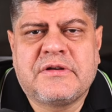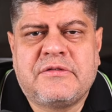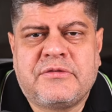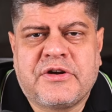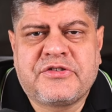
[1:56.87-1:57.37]

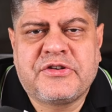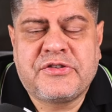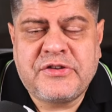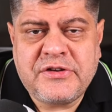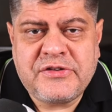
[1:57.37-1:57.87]
Russian
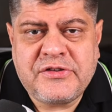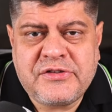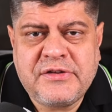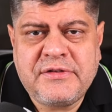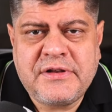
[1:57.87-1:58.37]
citizens
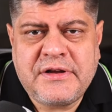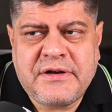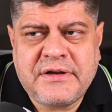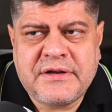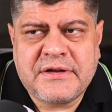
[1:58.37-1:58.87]
living there
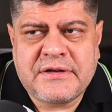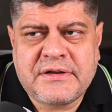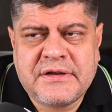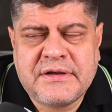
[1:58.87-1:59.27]
and